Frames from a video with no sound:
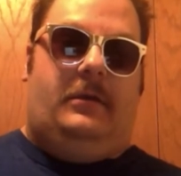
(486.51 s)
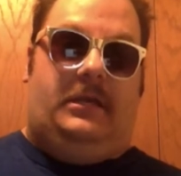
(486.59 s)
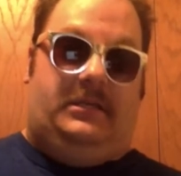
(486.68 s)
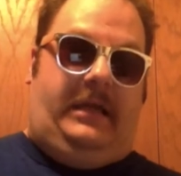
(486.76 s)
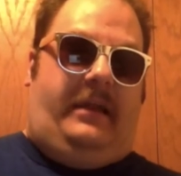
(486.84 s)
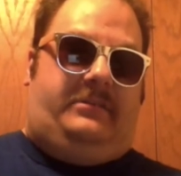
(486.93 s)

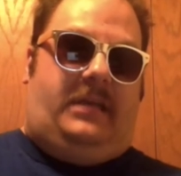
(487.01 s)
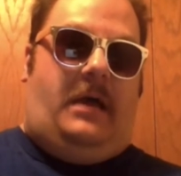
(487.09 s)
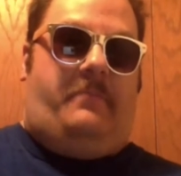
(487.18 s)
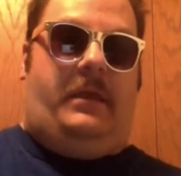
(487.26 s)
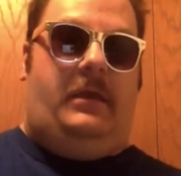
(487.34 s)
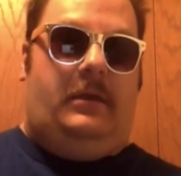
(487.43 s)
He's not a
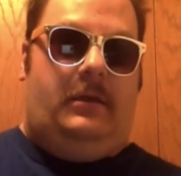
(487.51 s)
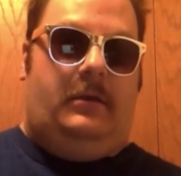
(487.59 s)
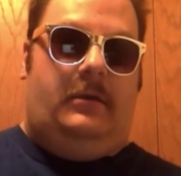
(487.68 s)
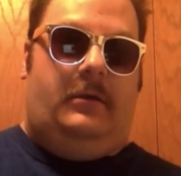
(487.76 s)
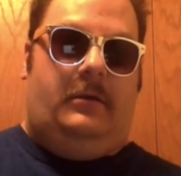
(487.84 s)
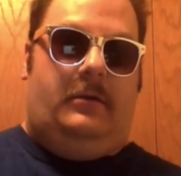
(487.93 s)
zombie.
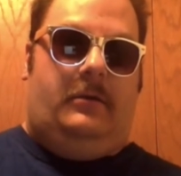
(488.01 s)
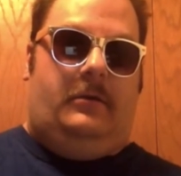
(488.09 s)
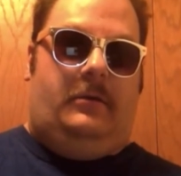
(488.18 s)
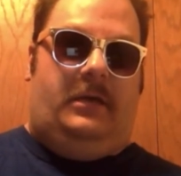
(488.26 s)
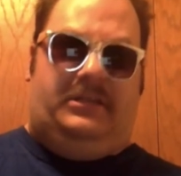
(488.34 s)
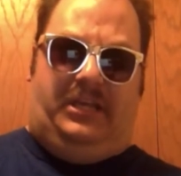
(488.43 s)

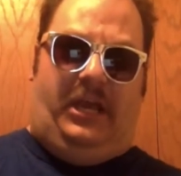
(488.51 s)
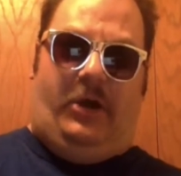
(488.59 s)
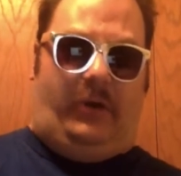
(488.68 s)
Is he